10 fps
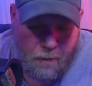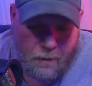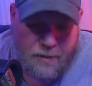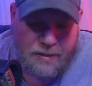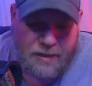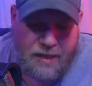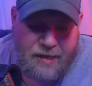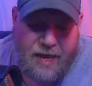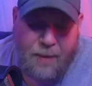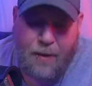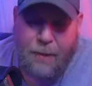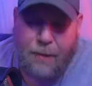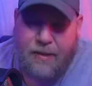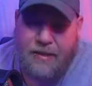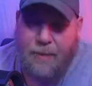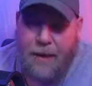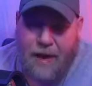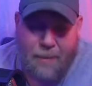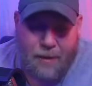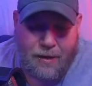We're going to see Damian Priest and
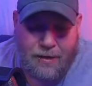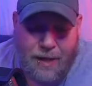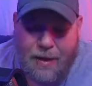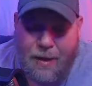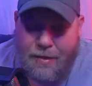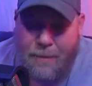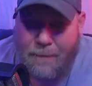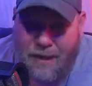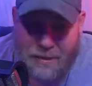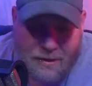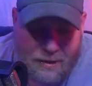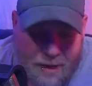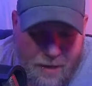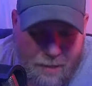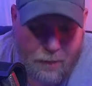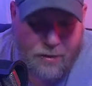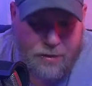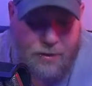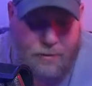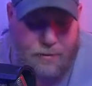Bad Bunny take on The Miz and John
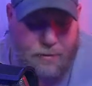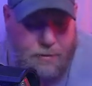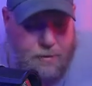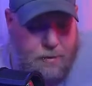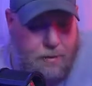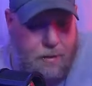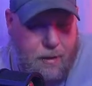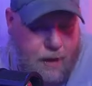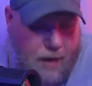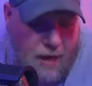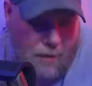Morrison. And I